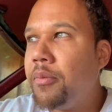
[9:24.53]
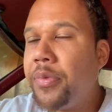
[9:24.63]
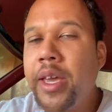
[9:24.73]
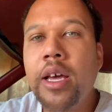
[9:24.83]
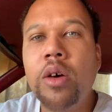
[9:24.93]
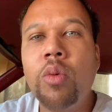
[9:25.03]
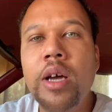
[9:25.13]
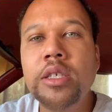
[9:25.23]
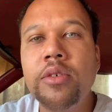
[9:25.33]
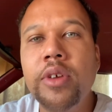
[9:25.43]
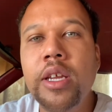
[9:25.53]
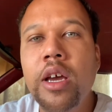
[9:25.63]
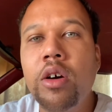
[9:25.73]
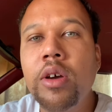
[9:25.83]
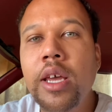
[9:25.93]
yeah, watch the
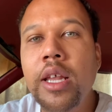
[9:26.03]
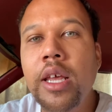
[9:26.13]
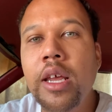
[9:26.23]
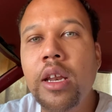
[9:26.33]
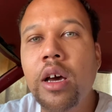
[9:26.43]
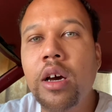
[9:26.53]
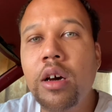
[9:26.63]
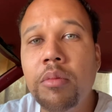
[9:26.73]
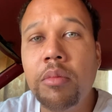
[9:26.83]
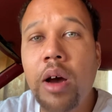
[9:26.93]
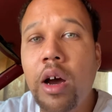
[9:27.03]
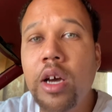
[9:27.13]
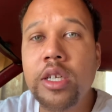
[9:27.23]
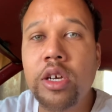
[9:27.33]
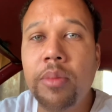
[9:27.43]
video and then I'll
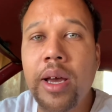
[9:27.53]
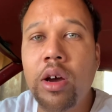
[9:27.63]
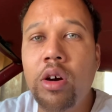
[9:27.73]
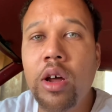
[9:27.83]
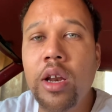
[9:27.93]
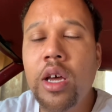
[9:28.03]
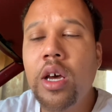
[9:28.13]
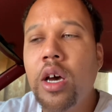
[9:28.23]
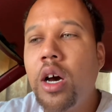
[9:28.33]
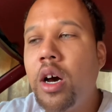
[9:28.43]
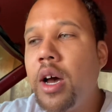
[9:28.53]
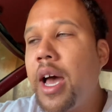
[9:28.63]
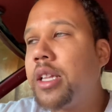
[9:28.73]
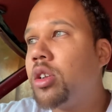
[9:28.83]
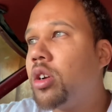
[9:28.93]
cut y'all back on
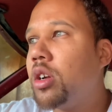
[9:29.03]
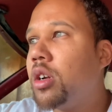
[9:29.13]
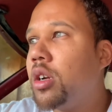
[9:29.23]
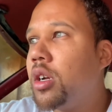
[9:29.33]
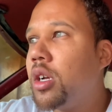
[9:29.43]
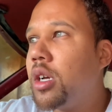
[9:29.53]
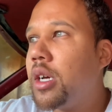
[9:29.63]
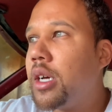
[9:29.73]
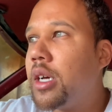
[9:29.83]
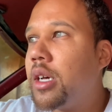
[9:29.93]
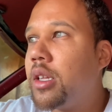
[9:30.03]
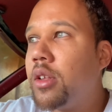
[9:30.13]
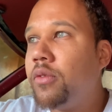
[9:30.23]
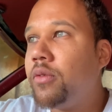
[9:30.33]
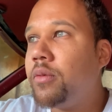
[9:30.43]
after
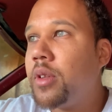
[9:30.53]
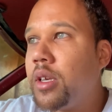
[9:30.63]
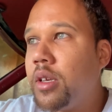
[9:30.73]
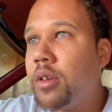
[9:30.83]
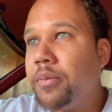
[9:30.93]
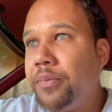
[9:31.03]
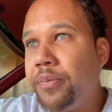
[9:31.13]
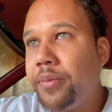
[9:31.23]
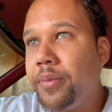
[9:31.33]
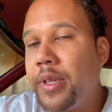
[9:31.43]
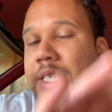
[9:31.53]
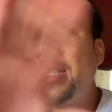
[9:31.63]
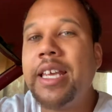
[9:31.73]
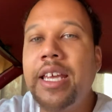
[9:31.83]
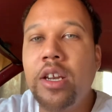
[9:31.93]
the
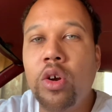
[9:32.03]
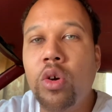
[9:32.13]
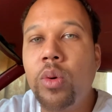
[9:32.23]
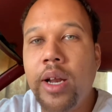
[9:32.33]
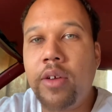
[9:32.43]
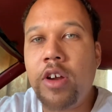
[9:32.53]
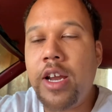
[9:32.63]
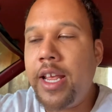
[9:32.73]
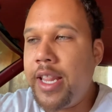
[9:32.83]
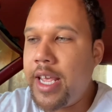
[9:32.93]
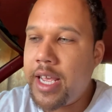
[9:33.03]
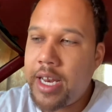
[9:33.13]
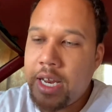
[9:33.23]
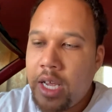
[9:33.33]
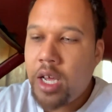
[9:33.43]
scene or whatever. And then
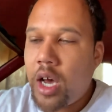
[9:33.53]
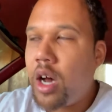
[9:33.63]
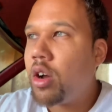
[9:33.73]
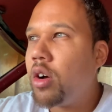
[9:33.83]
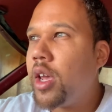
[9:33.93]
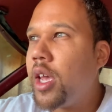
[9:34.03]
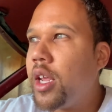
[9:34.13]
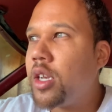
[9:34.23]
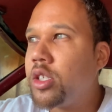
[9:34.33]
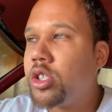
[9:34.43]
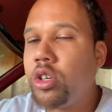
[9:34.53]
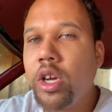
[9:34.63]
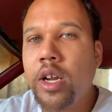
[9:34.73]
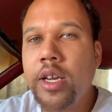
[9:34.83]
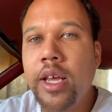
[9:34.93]
I'll go ahead and show
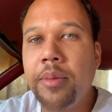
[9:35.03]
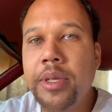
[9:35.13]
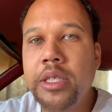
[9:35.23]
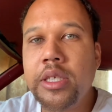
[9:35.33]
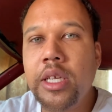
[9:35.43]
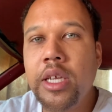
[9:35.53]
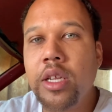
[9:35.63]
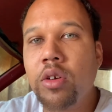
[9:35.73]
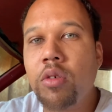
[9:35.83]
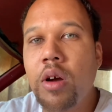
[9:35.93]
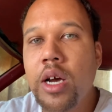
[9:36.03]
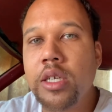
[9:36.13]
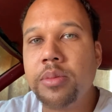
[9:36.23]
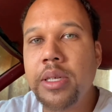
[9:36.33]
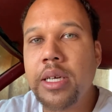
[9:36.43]
y'all the damage in the garage
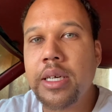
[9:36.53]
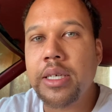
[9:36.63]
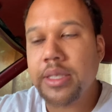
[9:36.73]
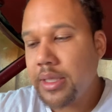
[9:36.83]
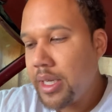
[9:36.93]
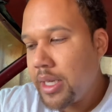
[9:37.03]
because